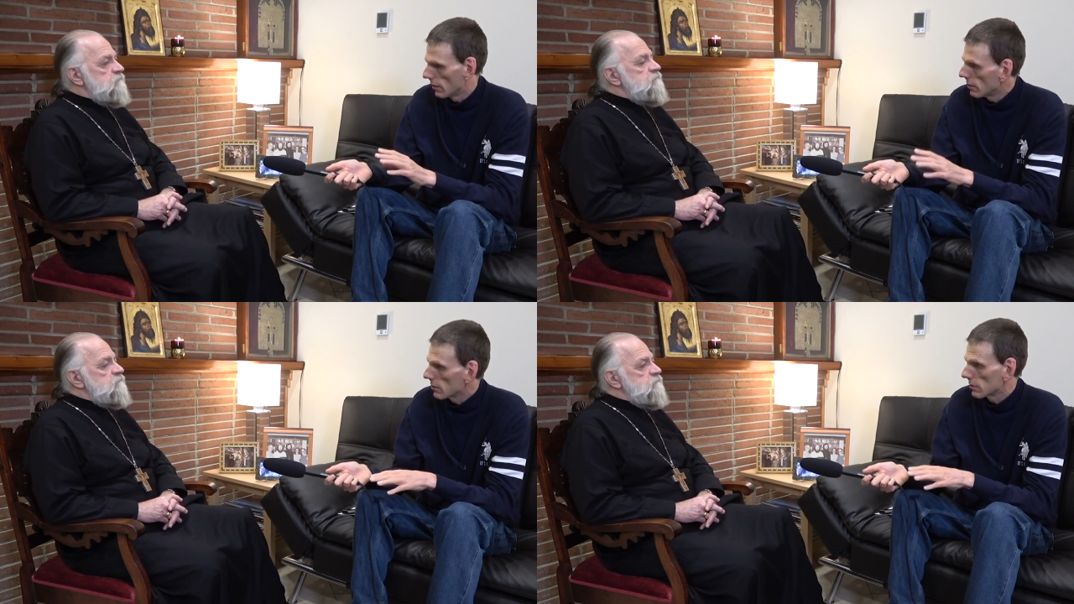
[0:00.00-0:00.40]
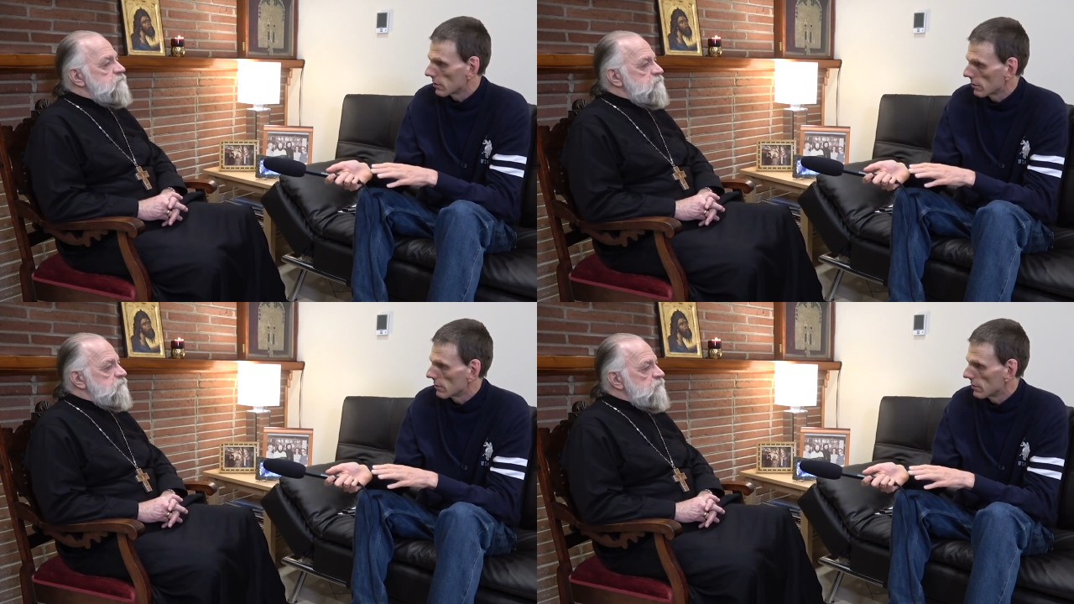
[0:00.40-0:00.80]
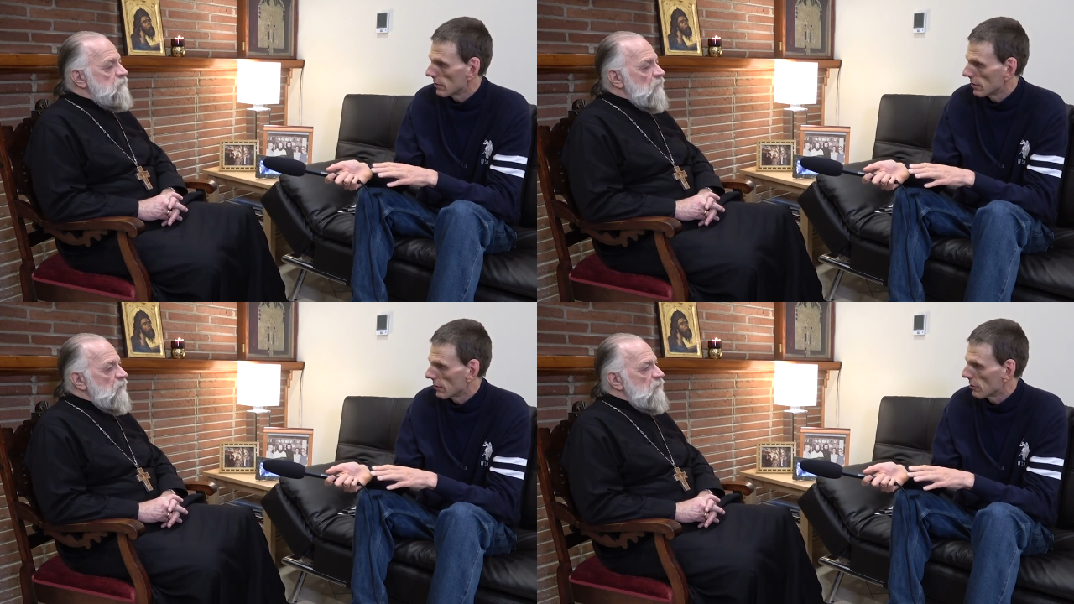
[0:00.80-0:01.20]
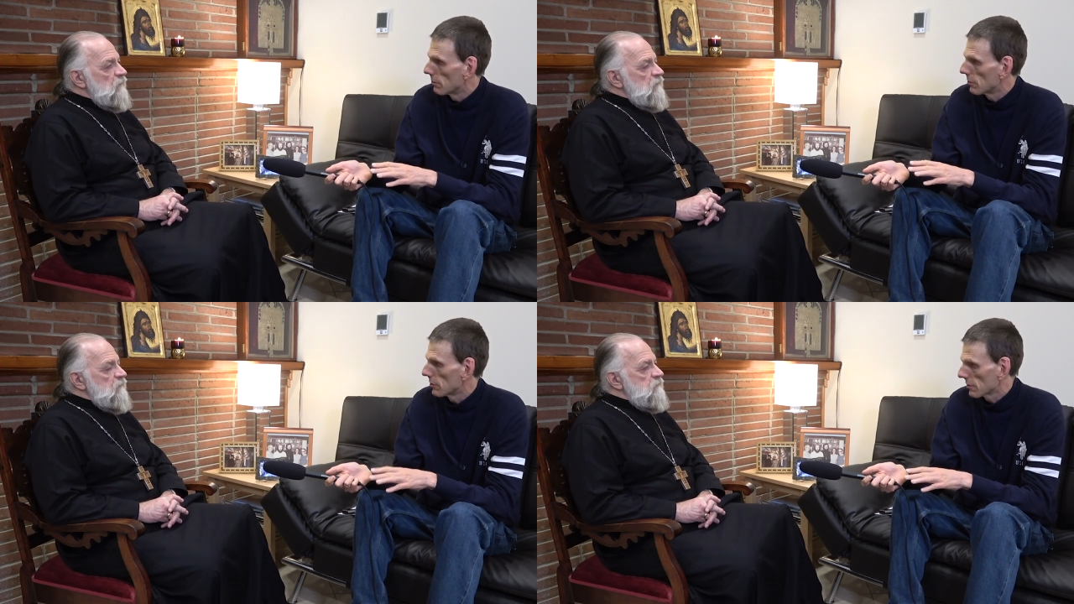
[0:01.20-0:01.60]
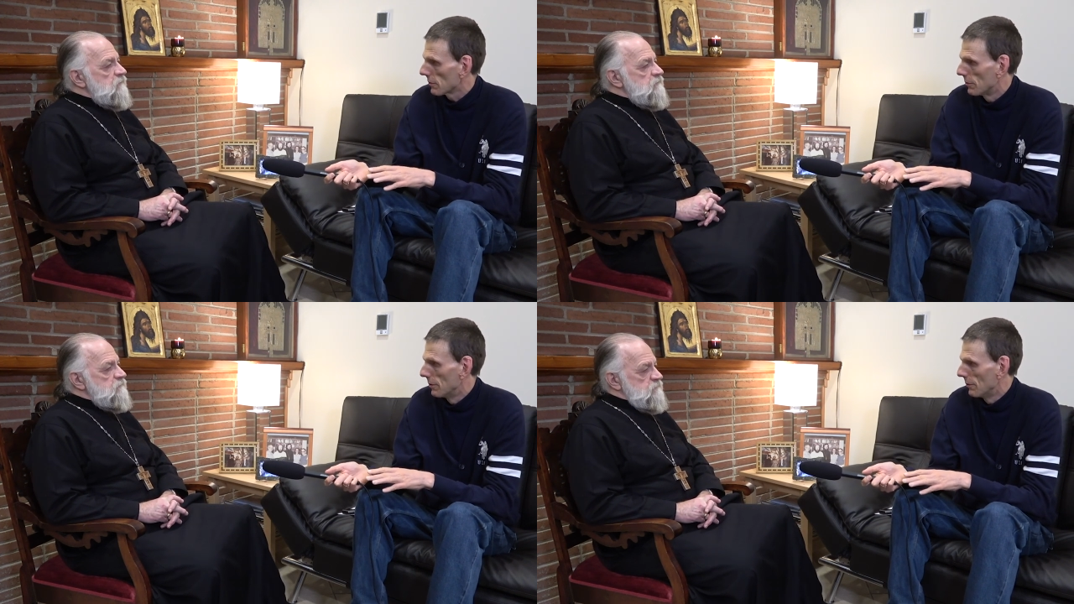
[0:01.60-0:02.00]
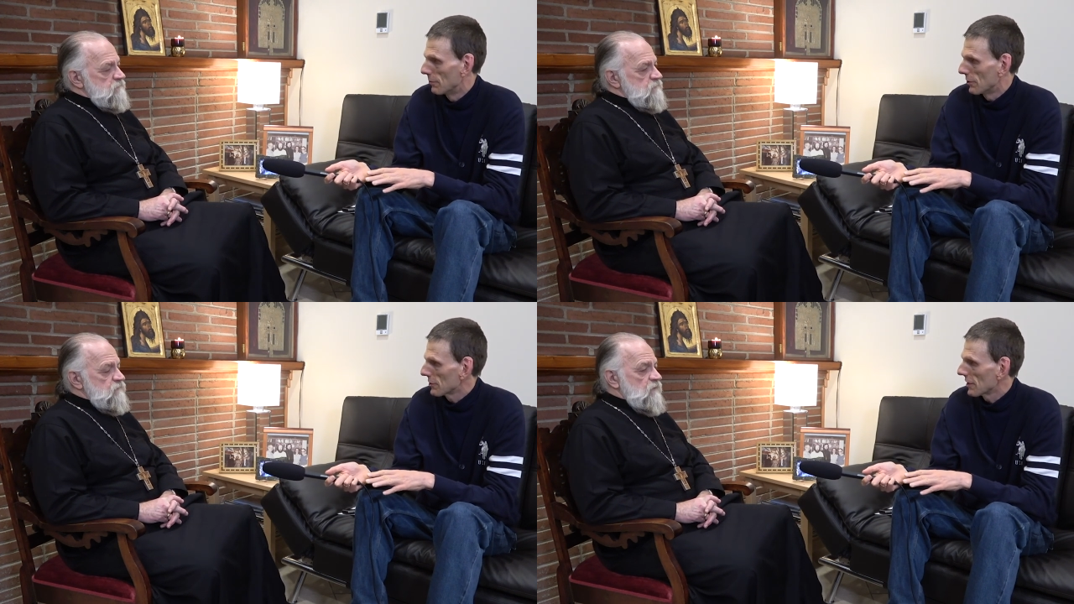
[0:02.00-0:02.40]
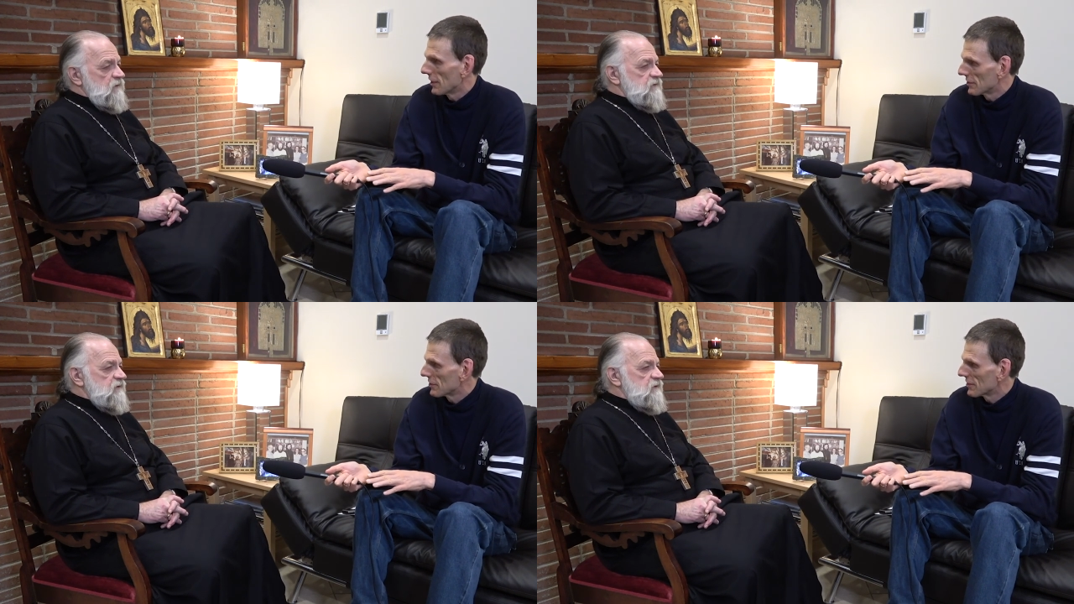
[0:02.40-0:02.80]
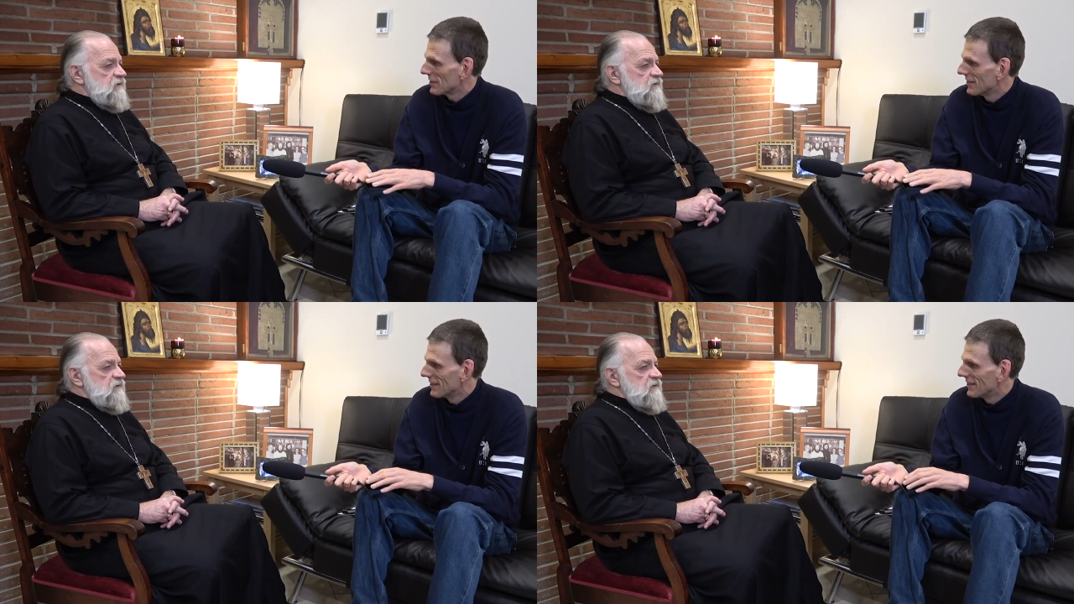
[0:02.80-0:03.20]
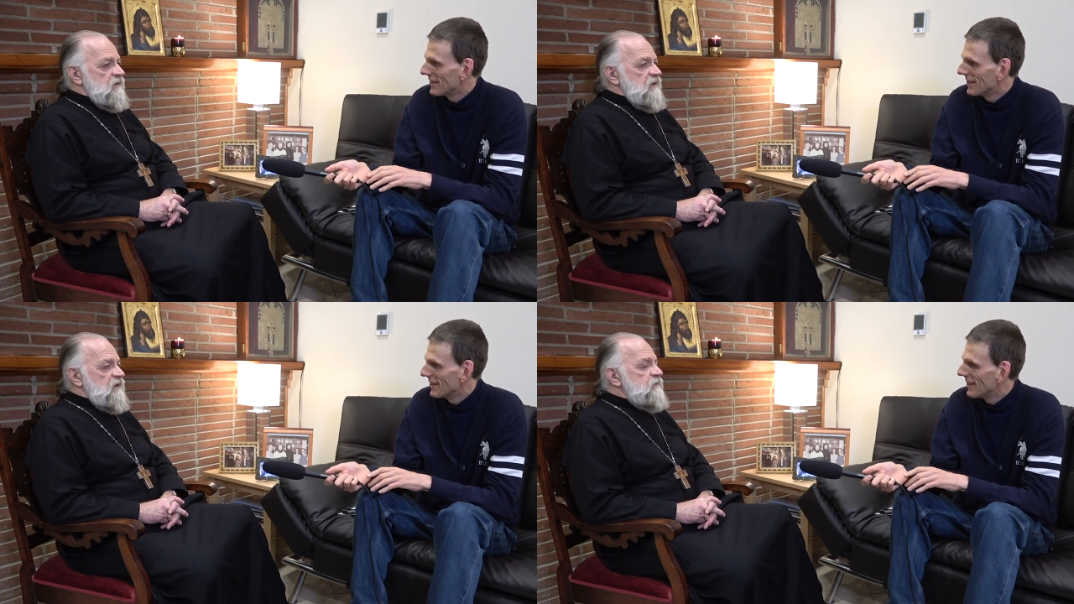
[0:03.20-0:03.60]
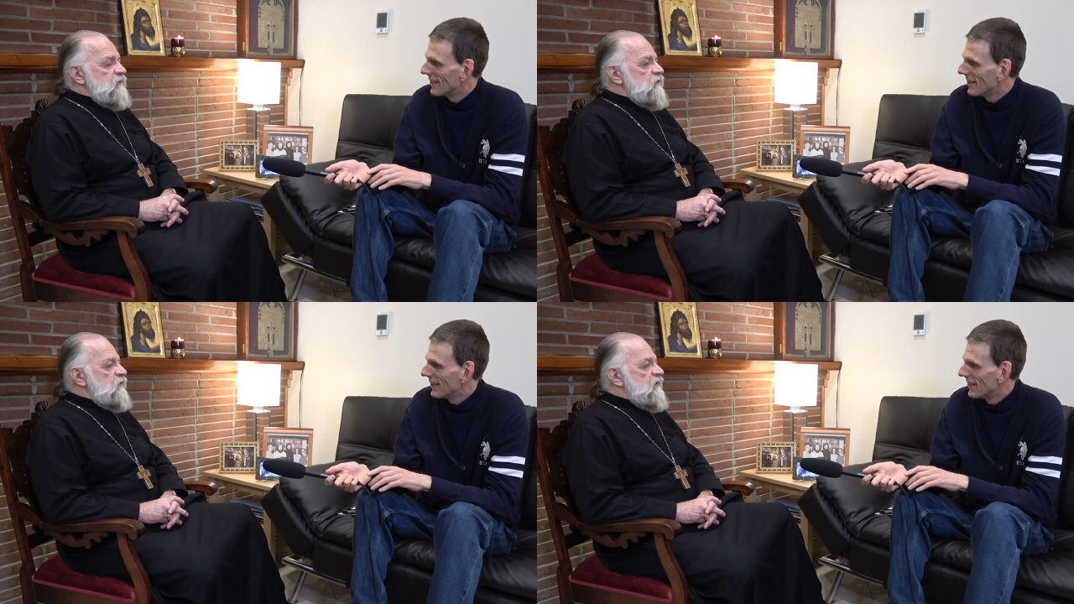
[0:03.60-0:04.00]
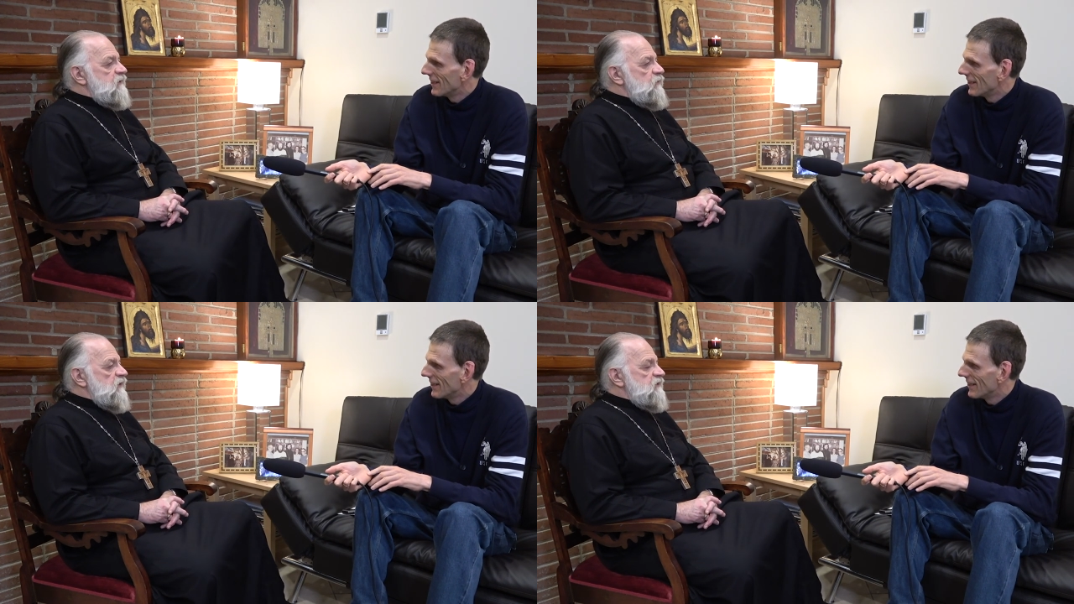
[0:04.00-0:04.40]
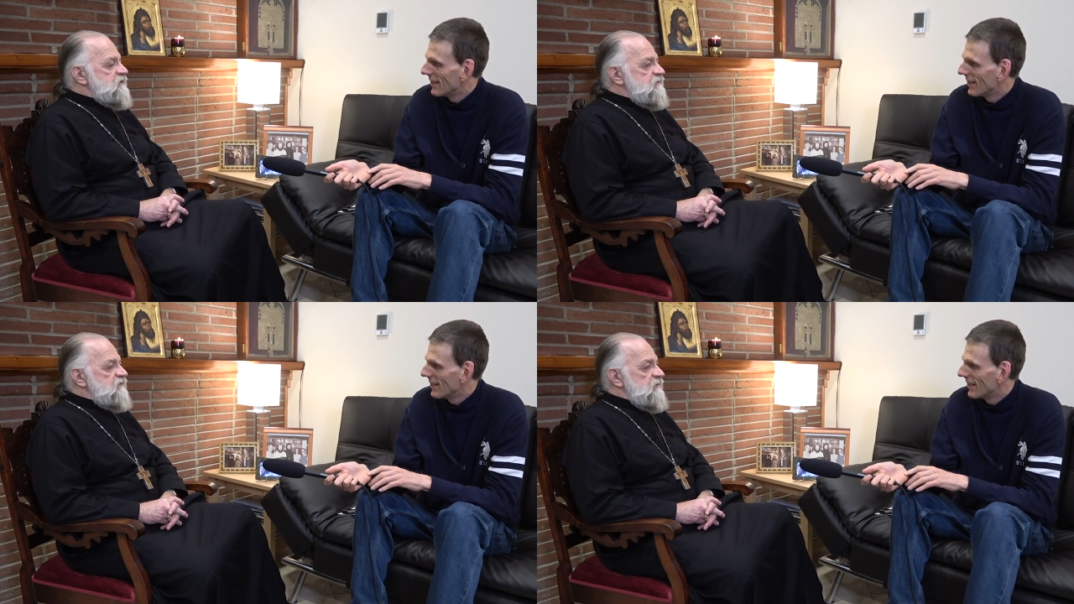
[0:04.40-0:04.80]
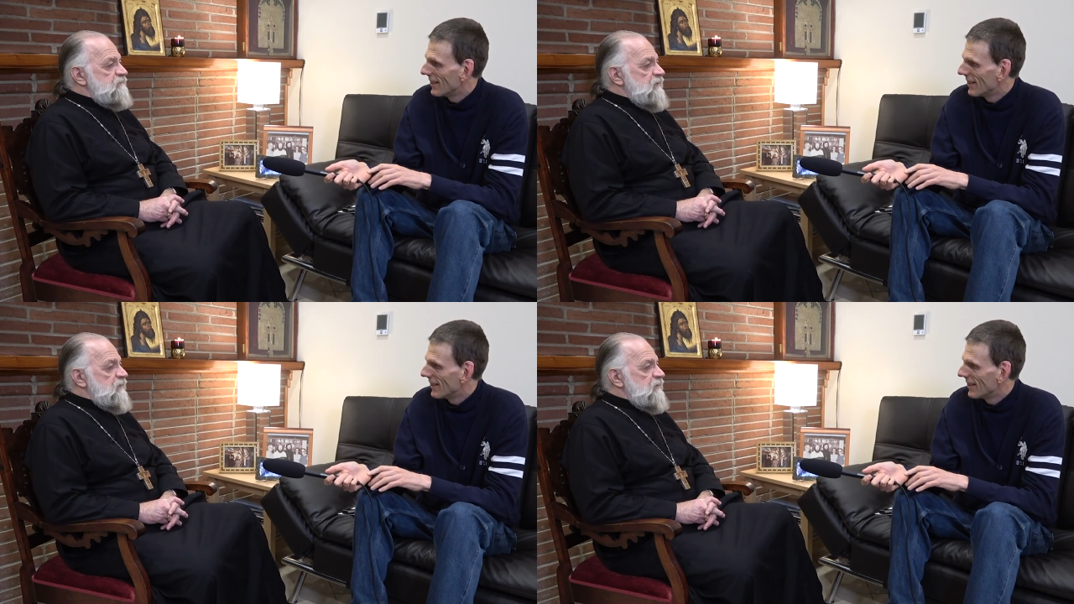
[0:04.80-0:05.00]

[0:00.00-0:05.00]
Speaker 1: listen to the broadcast?
Speaker 2: Well, anyone who had a relatively